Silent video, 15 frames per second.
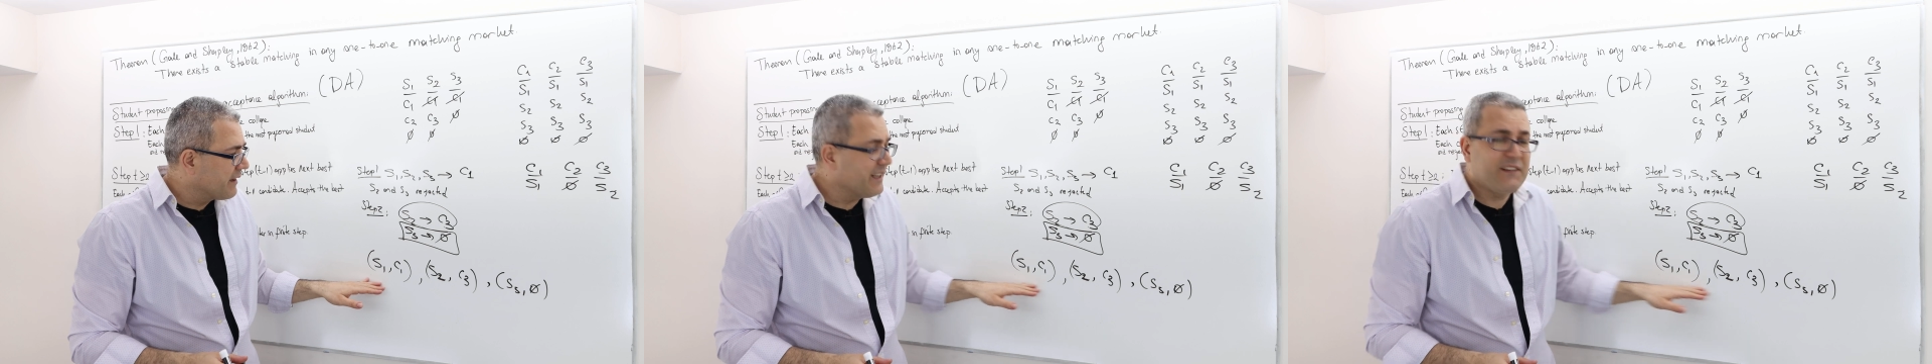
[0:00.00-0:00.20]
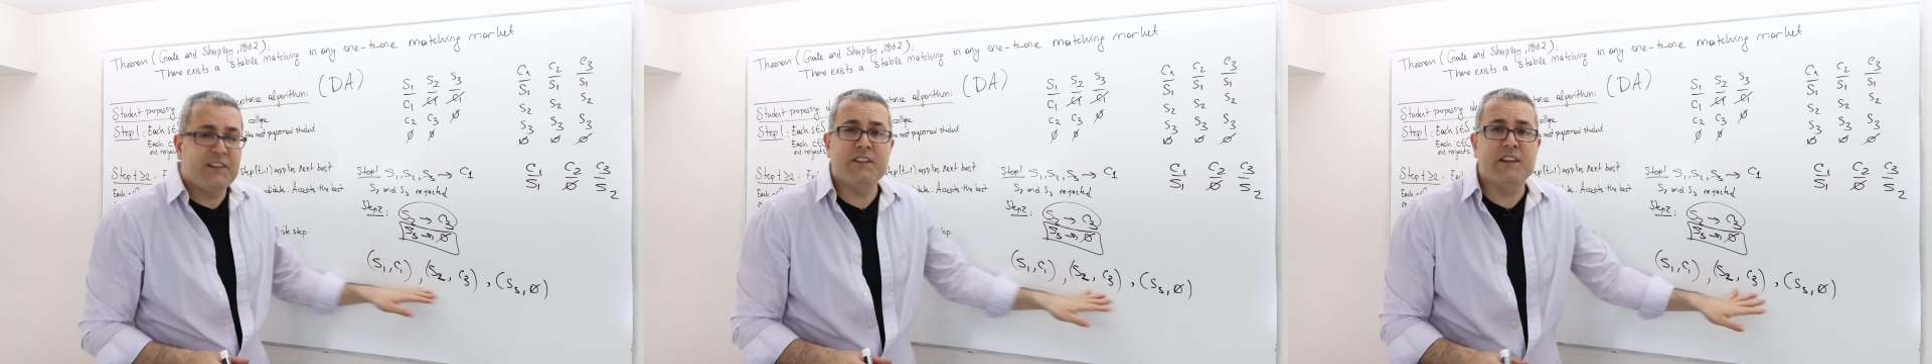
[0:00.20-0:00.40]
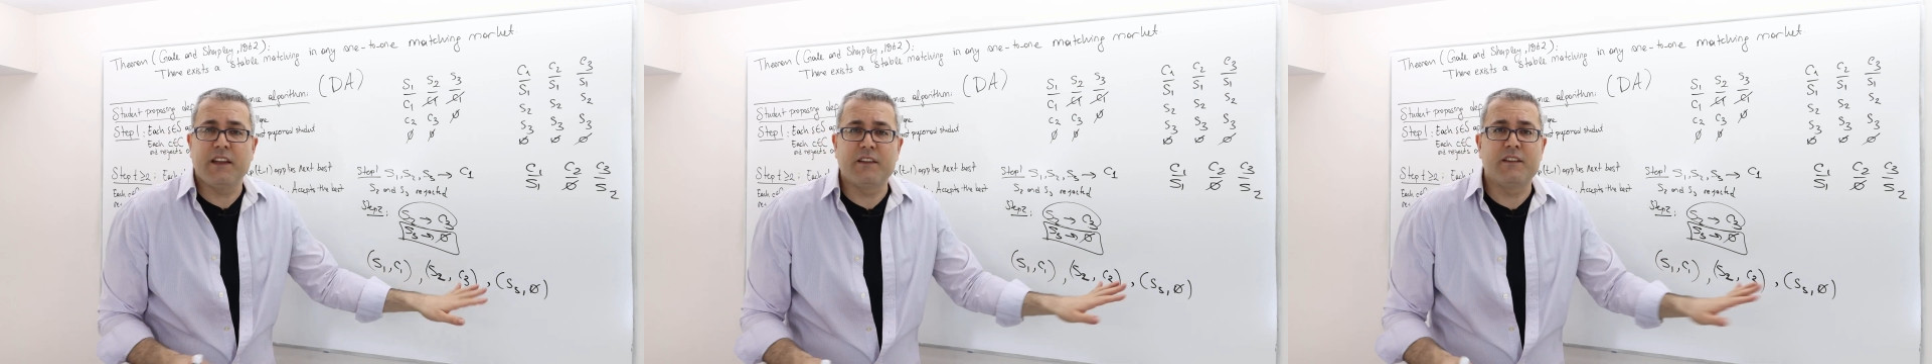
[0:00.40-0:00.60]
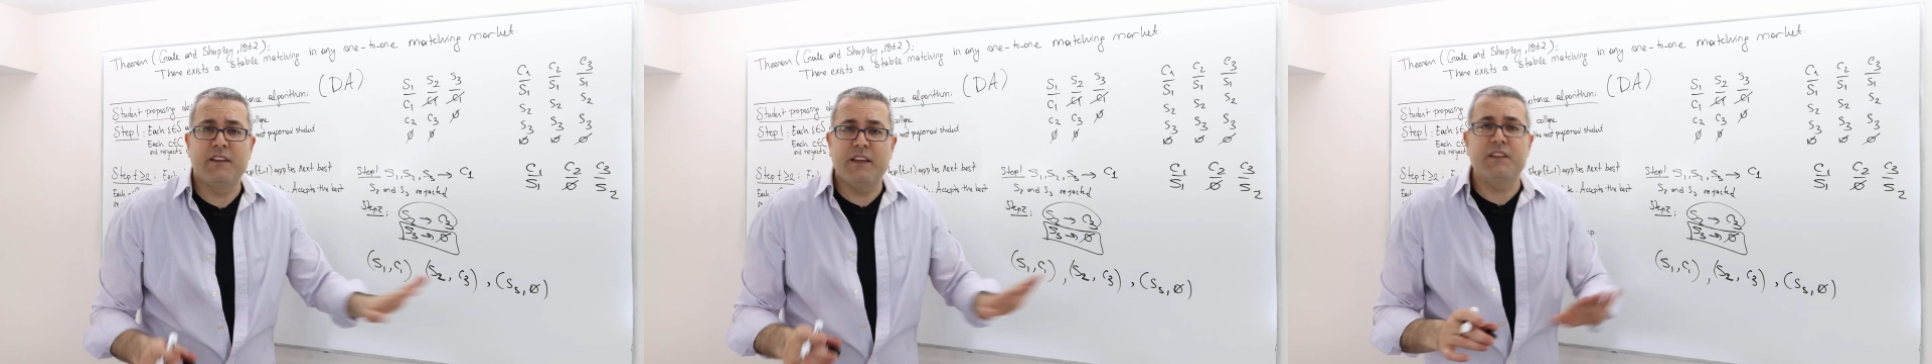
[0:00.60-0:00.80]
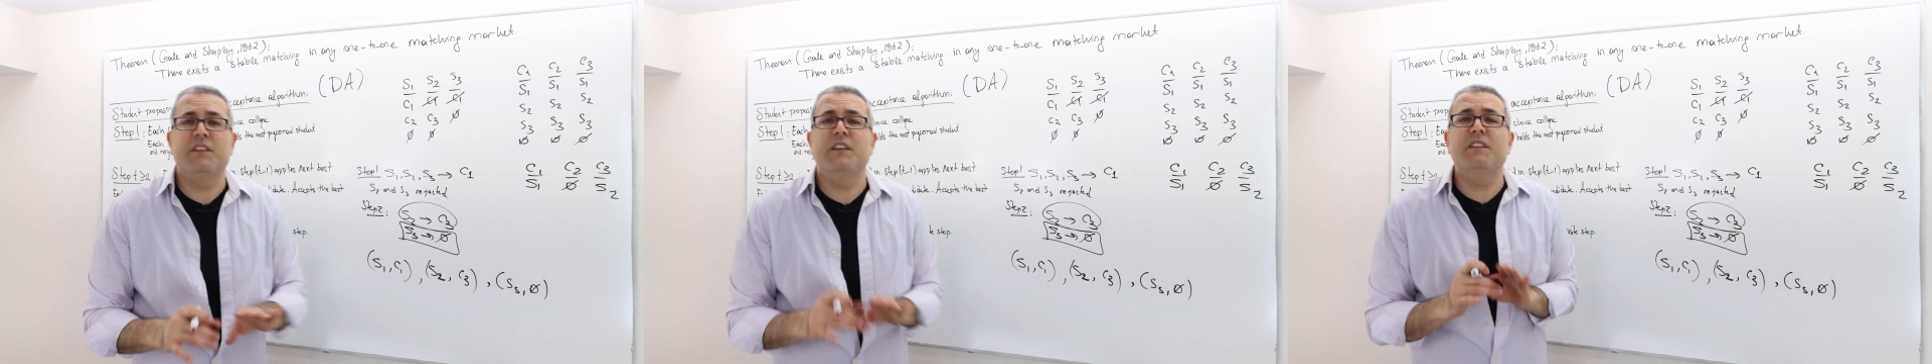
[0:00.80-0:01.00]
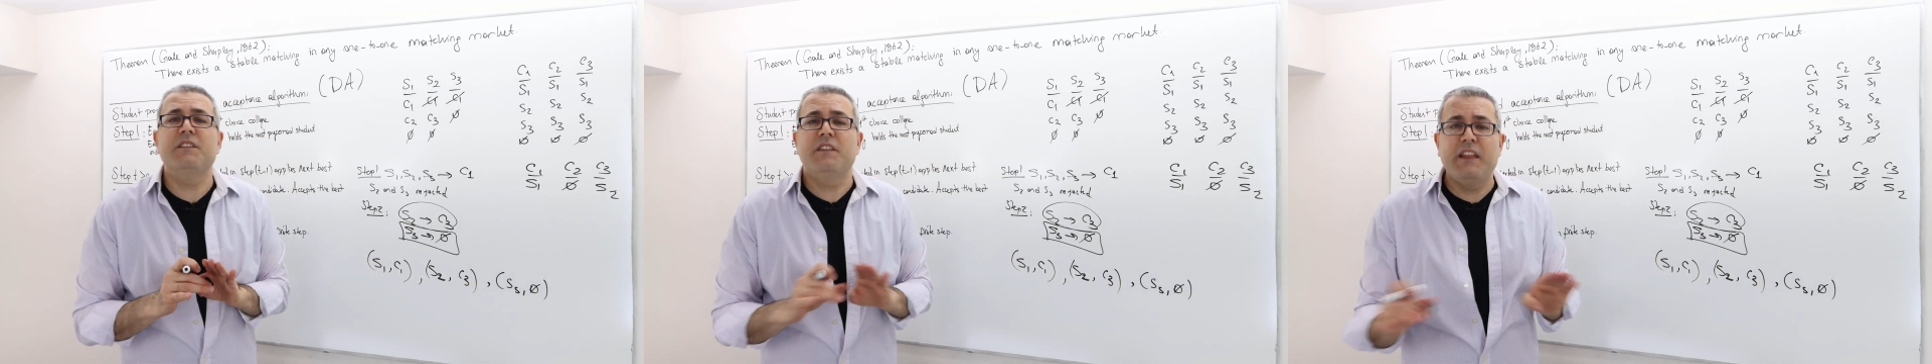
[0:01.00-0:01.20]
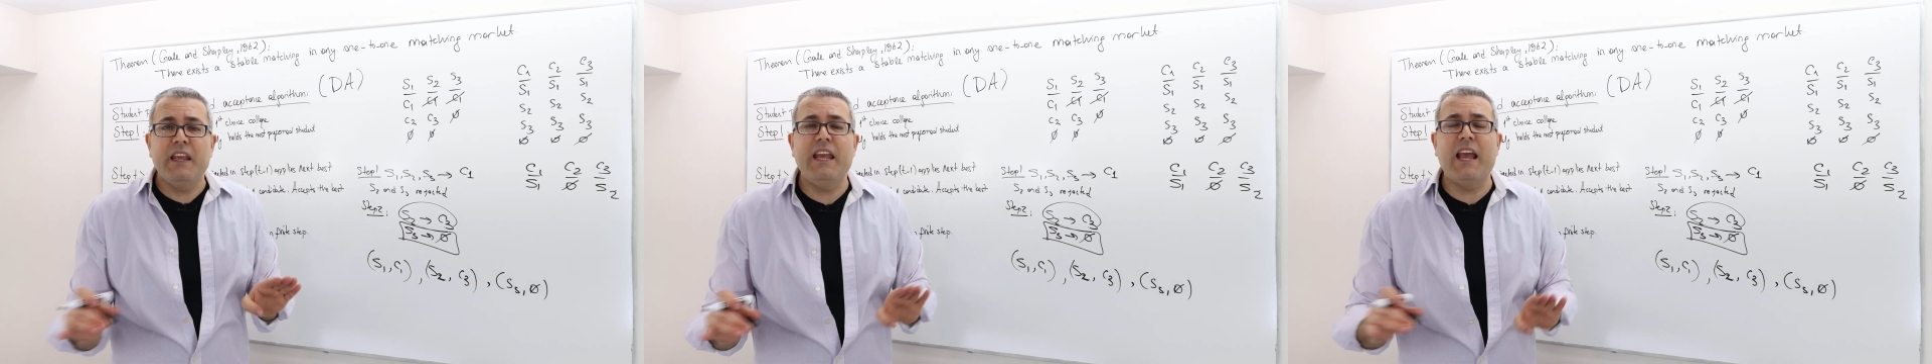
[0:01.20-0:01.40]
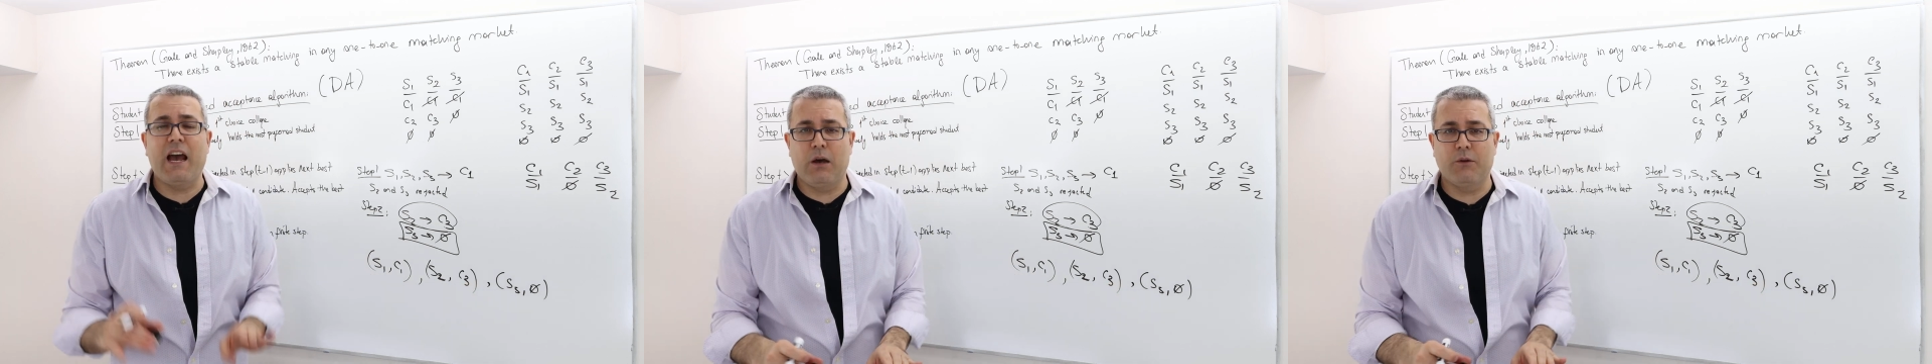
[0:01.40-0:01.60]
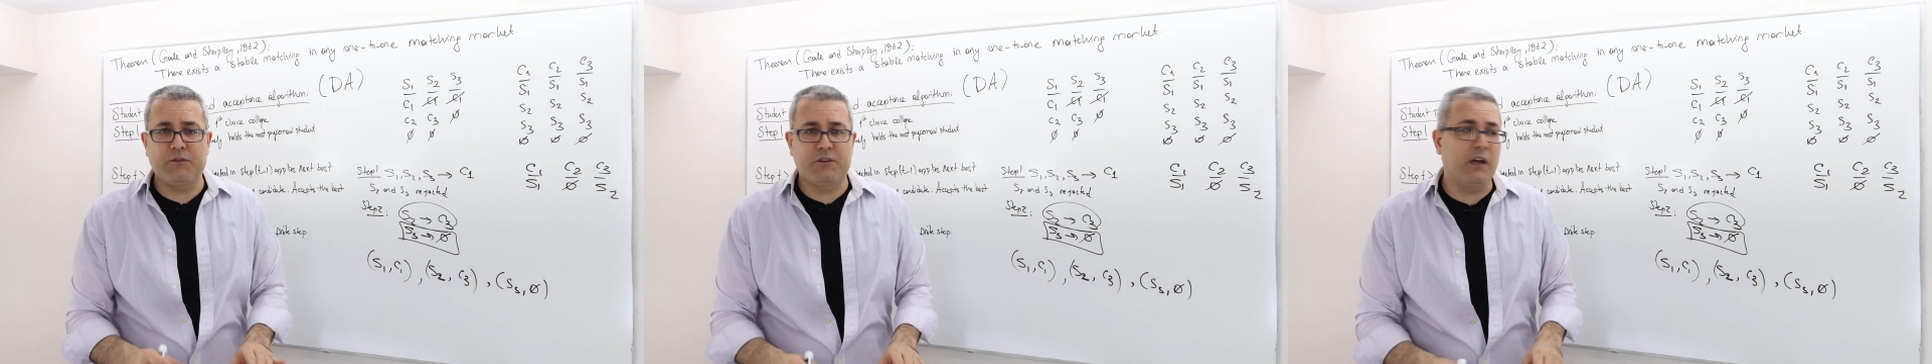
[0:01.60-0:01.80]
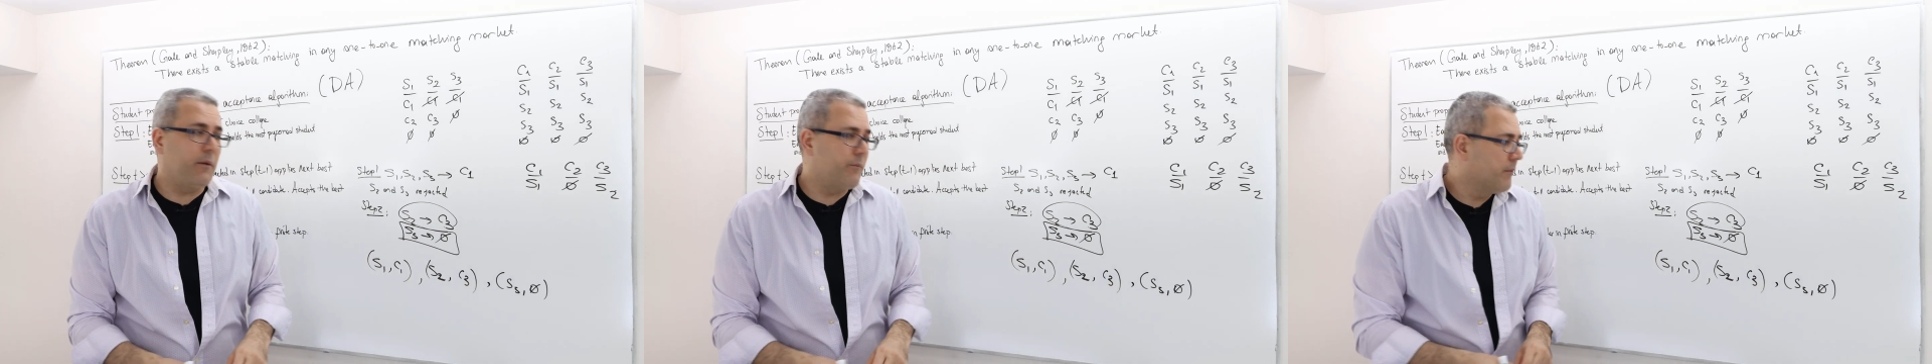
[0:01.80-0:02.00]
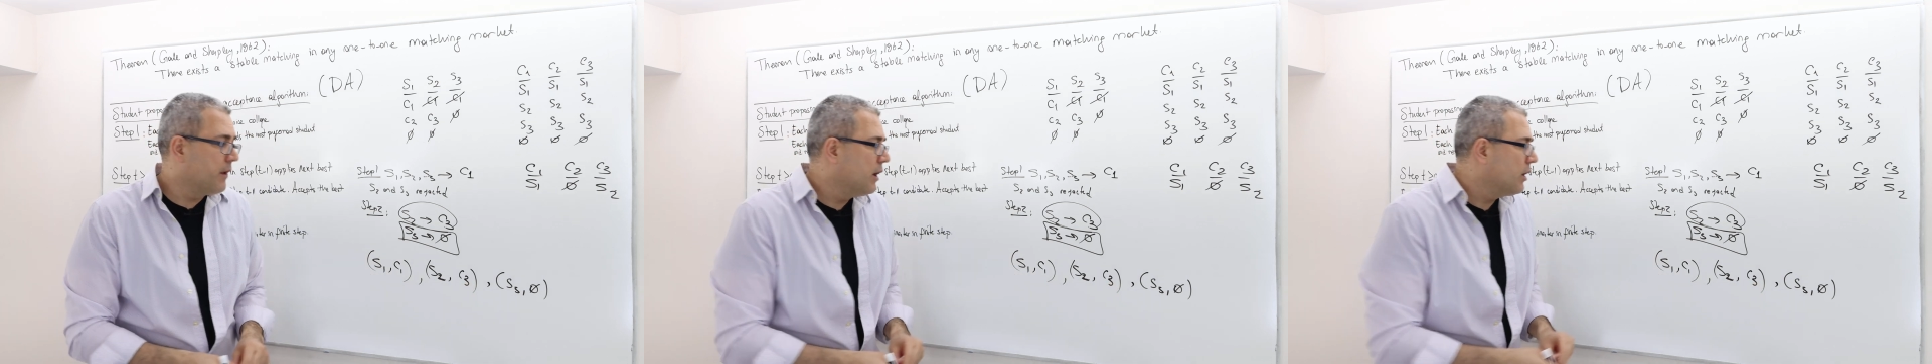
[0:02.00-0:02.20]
this is it. This is the outcome.